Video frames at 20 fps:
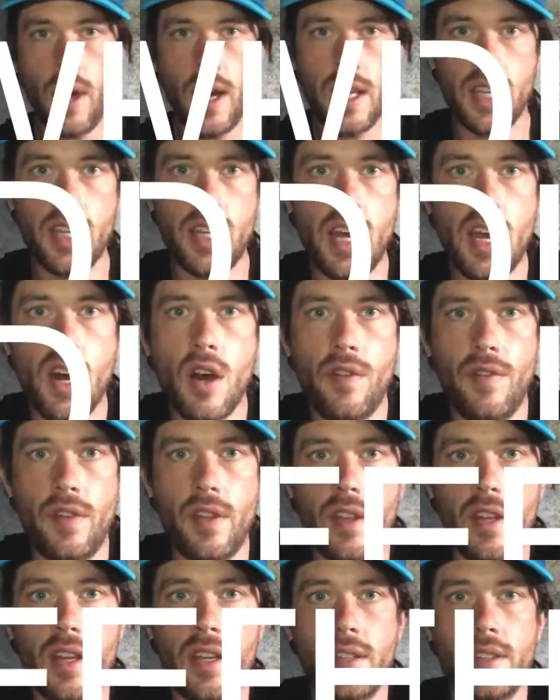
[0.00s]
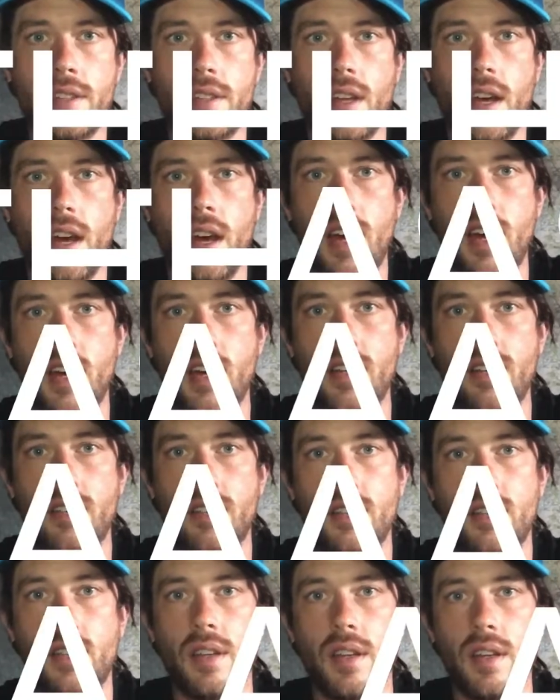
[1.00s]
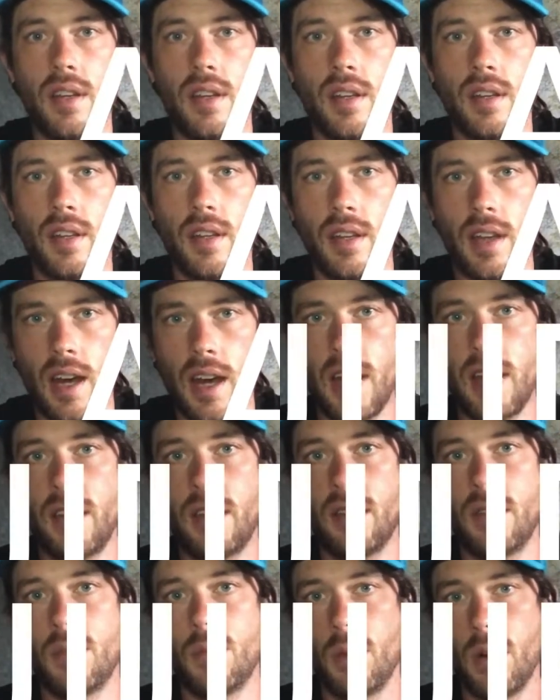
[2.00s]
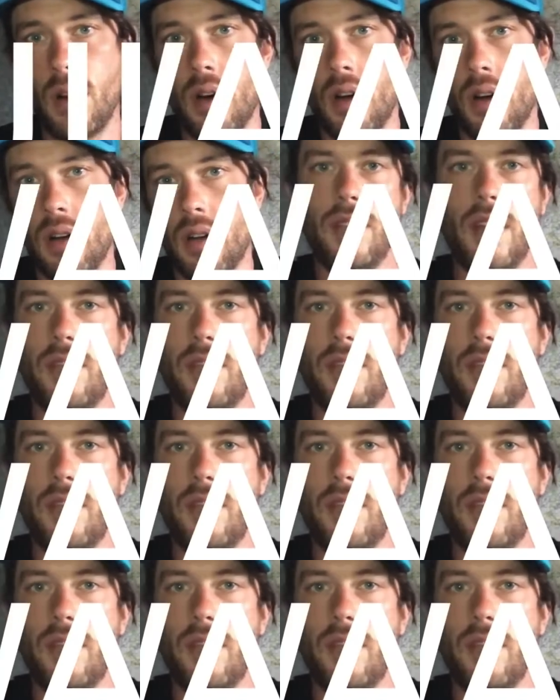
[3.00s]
did I offer this as a guided walk?